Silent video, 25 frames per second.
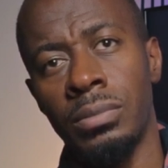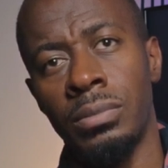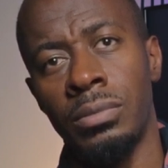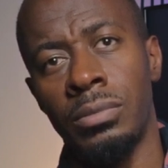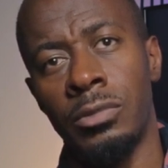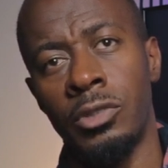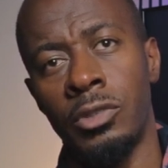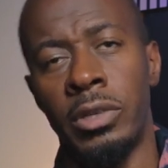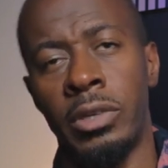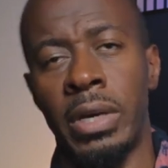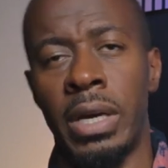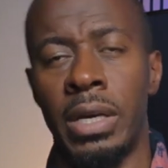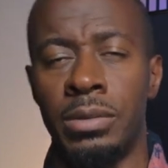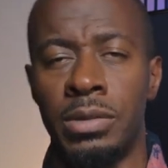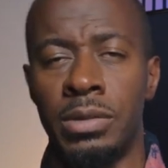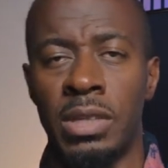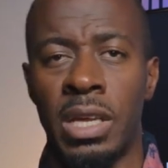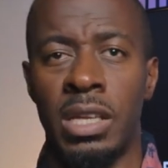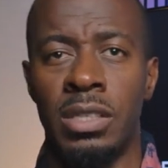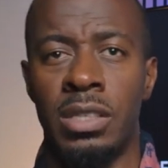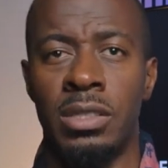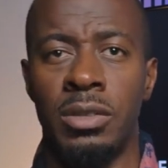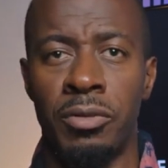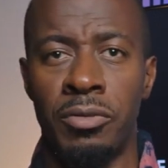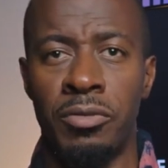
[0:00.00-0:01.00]
Great, so
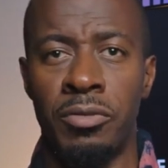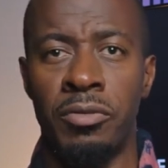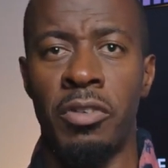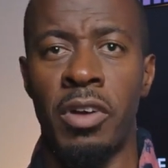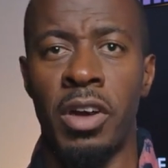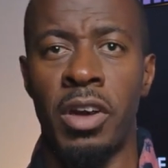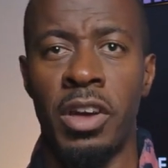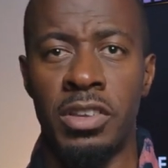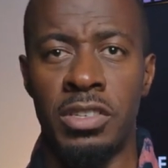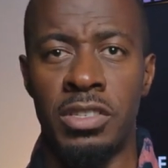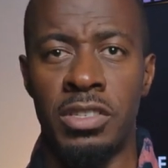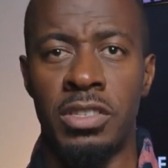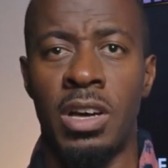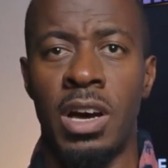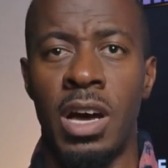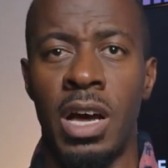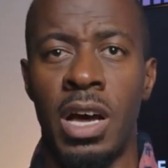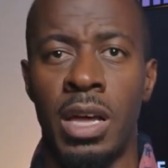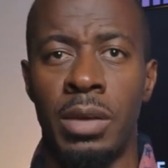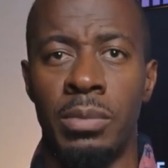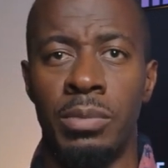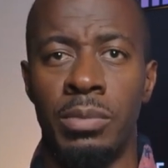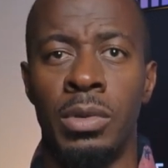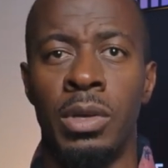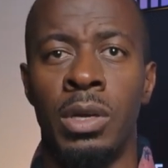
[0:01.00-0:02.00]
that's the first
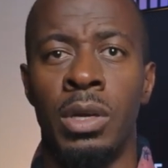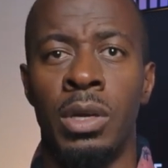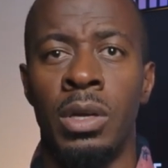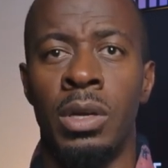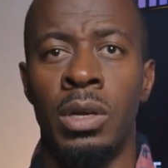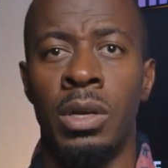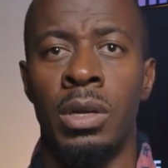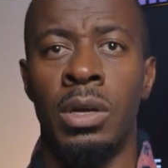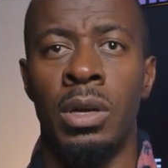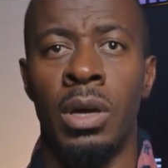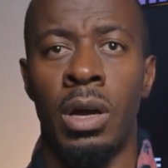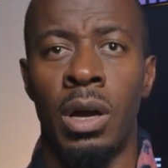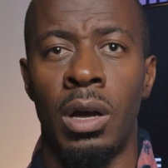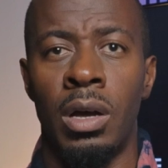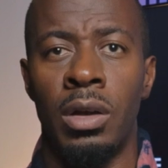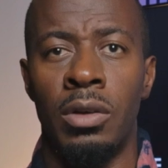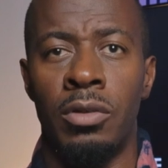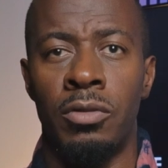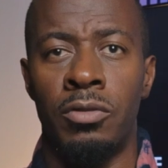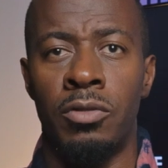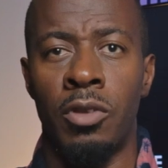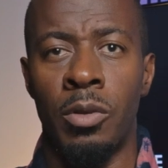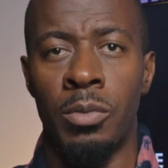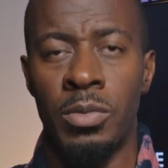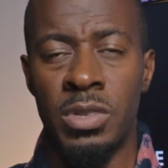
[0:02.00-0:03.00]
time
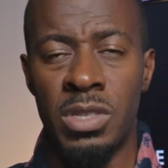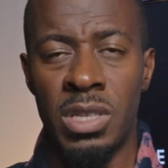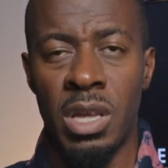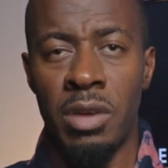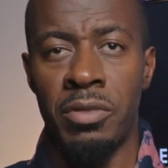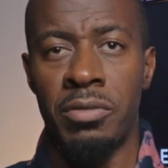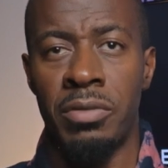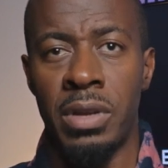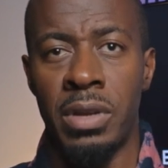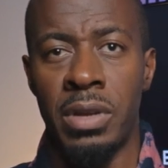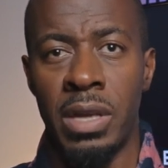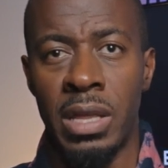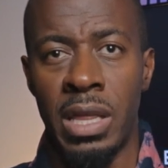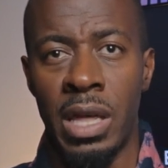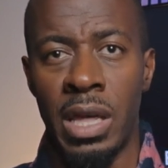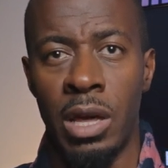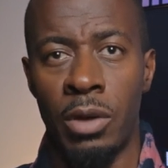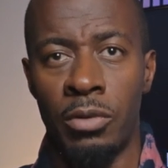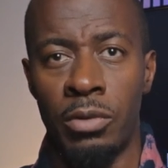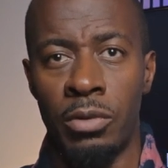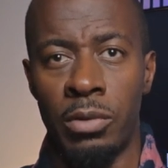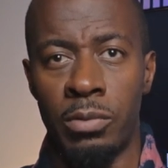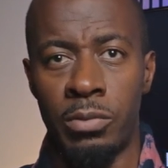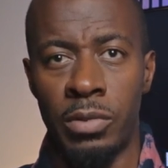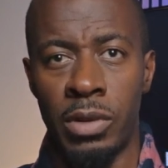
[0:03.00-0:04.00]
from stuffing it that
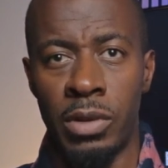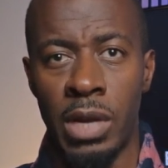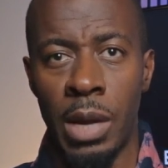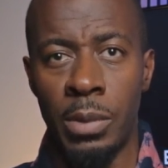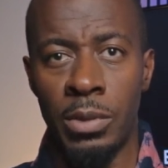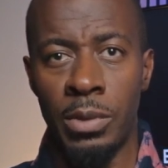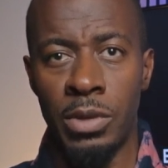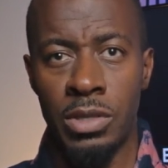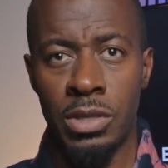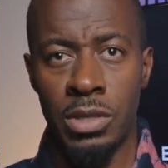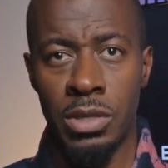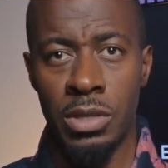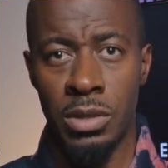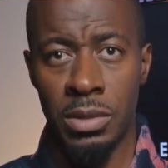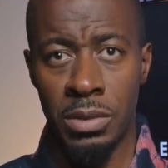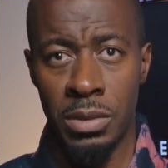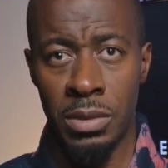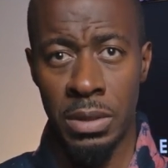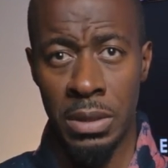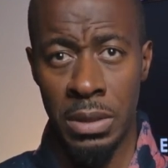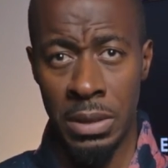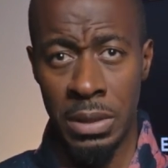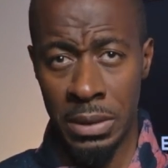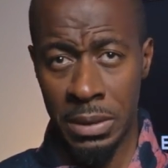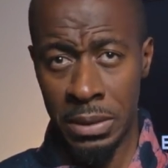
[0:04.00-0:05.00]
we've been able to
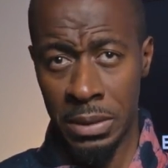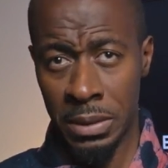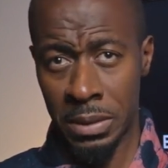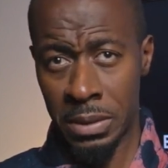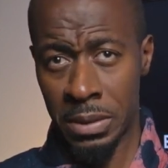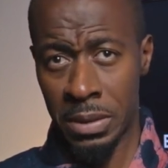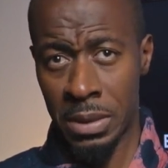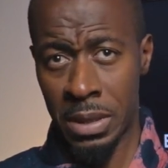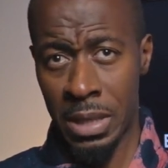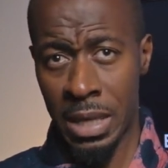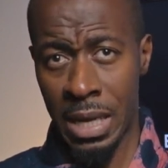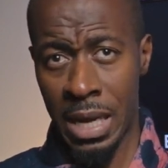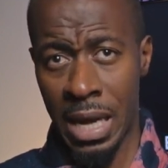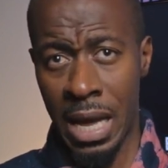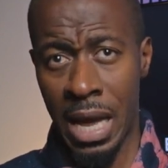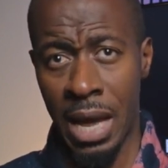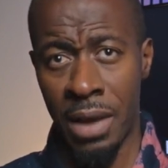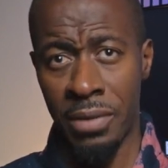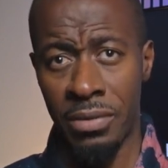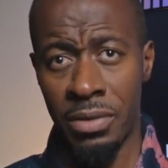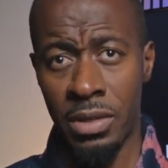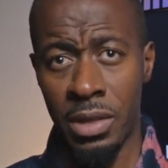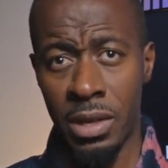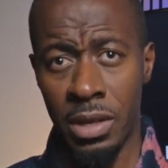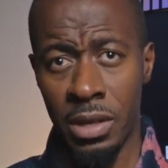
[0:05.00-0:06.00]

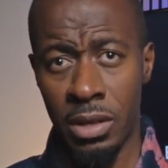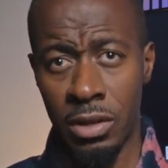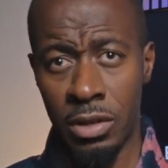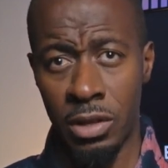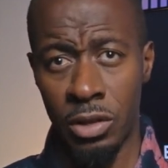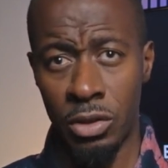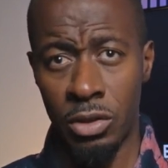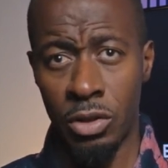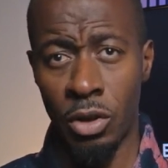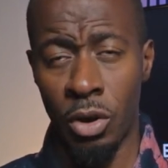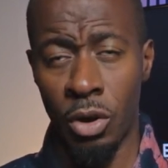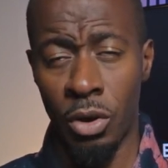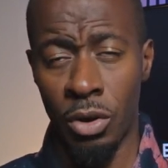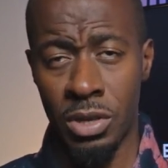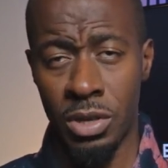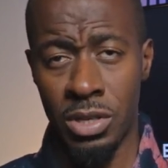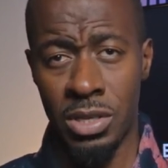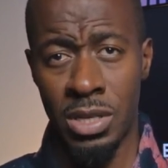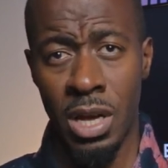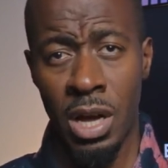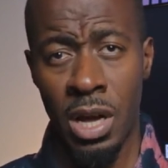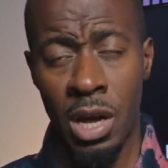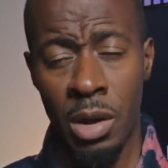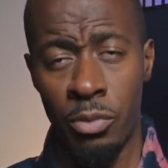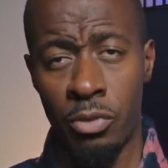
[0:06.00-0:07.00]
have the dog
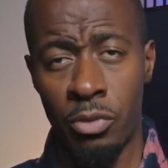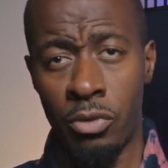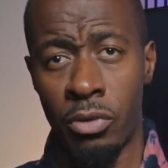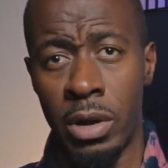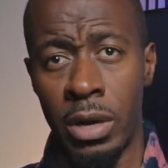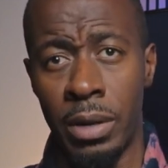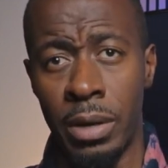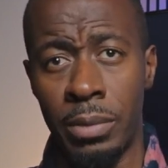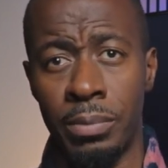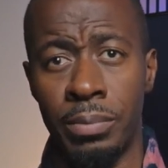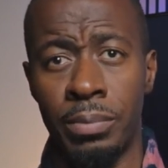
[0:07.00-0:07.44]
sit upright.